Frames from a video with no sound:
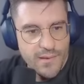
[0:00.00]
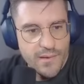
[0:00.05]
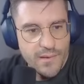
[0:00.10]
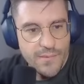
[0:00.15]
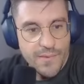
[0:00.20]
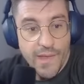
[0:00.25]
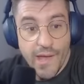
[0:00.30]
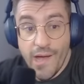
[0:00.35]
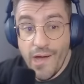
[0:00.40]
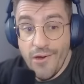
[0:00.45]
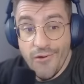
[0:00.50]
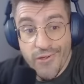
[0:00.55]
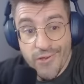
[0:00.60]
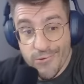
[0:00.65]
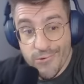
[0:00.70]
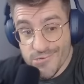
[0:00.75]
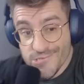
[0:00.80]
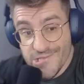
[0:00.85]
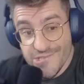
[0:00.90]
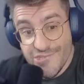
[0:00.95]
No, it
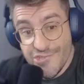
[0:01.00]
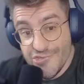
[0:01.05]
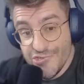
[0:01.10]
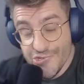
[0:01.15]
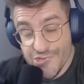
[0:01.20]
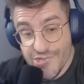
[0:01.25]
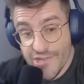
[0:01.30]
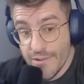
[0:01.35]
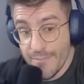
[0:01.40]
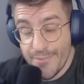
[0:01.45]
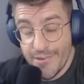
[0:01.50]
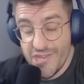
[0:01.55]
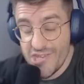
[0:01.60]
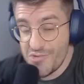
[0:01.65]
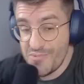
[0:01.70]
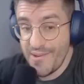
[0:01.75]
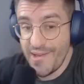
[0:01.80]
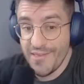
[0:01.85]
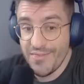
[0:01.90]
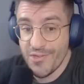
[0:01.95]
was introduced in
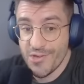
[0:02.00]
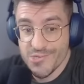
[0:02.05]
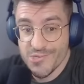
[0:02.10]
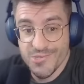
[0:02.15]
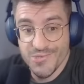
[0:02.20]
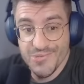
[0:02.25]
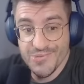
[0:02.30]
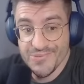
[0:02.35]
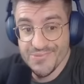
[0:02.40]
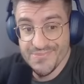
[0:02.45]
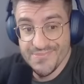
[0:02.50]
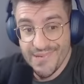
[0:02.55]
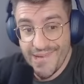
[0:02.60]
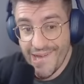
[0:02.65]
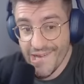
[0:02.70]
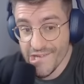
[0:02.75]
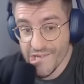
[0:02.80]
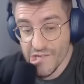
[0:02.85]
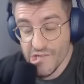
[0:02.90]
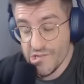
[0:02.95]
PHP 8.2.
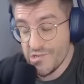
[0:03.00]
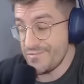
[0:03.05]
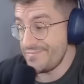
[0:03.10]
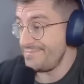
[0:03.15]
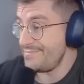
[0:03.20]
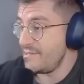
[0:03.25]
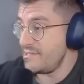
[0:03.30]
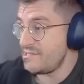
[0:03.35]
I know.